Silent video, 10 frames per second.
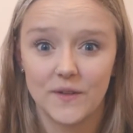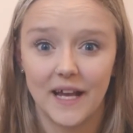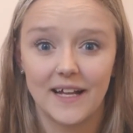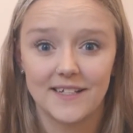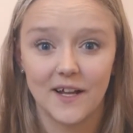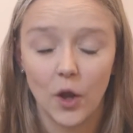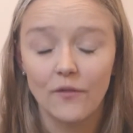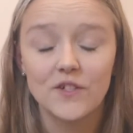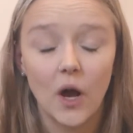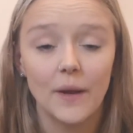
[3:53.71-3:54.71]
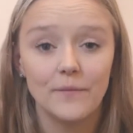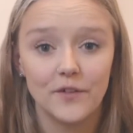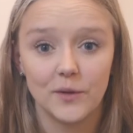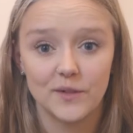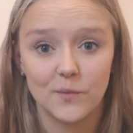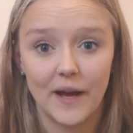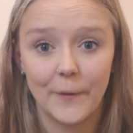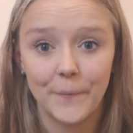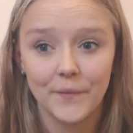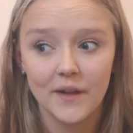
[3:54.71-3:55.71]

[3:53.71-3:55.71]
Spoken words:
they had a lot of time for you as well,